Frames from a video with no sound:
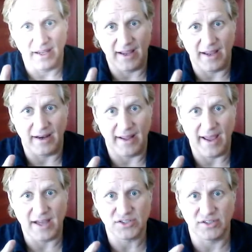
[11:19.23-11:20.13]
and
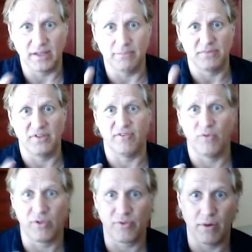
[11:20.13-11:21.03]
actually the
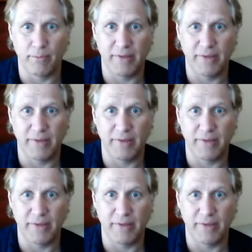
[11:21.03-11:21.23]
4th round